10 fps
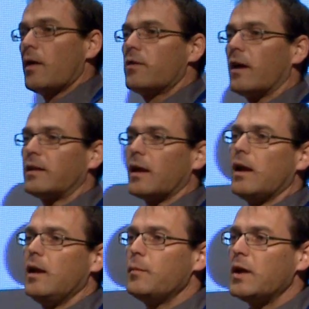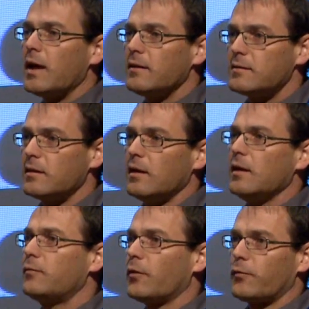that eliminates the
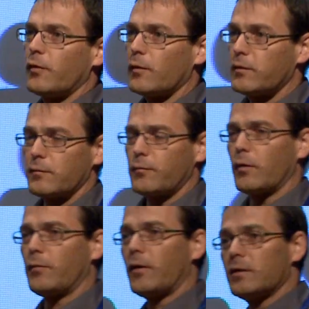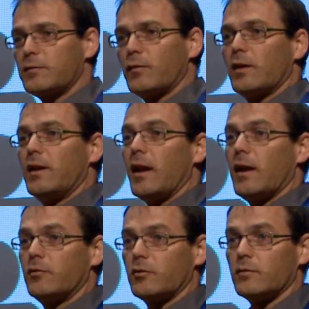need for, for forceful
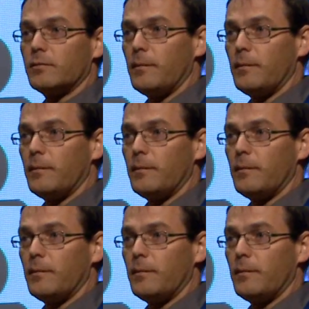inhalation.